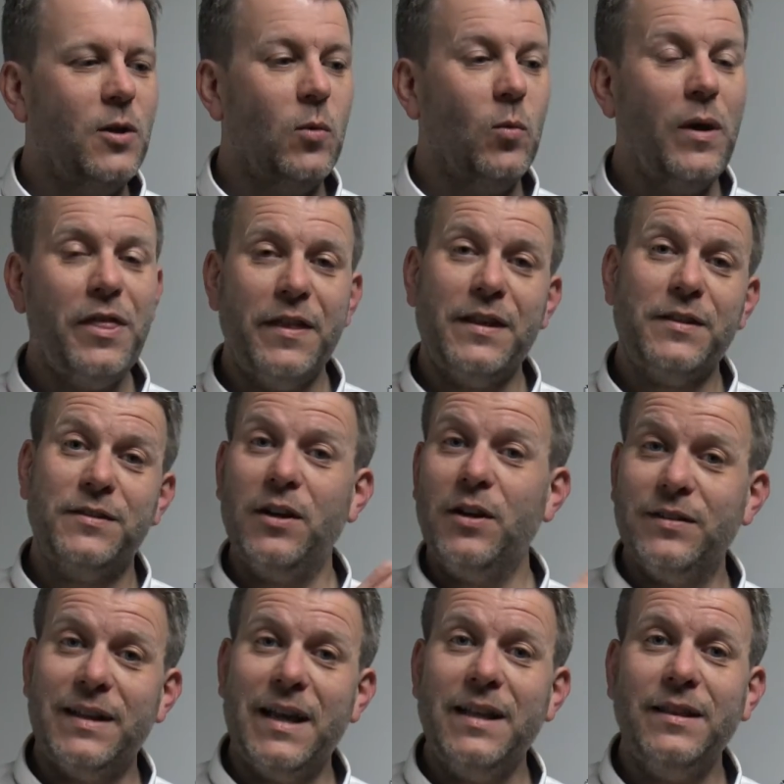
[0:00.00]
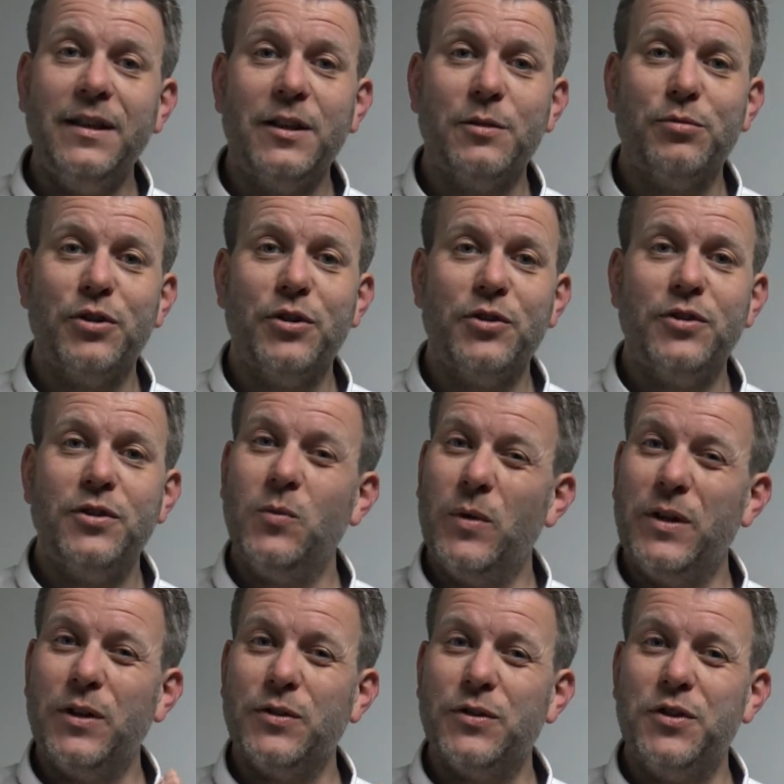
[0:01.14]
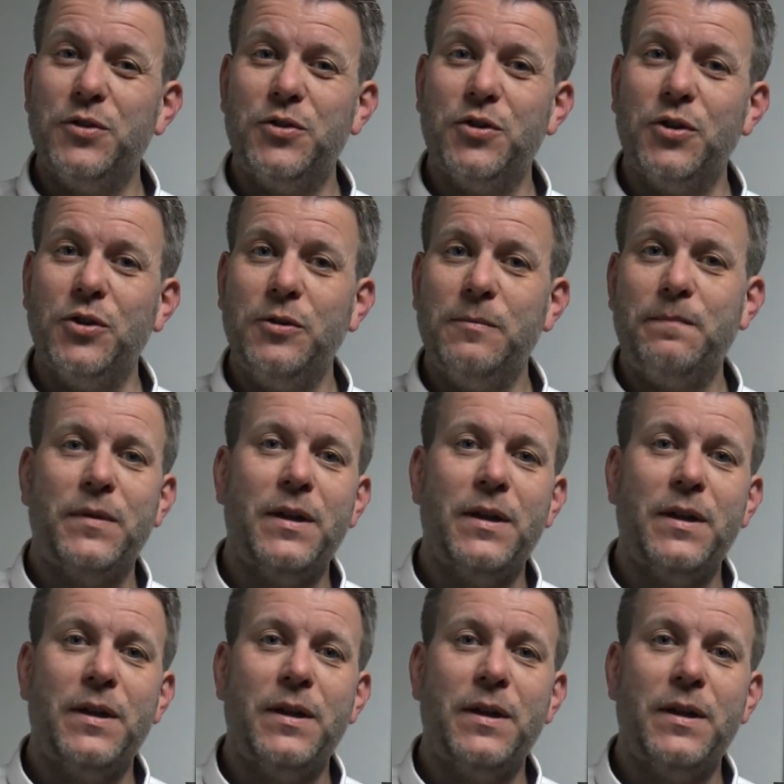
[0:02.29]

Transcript: Whether they start again, the production, we're not too sure.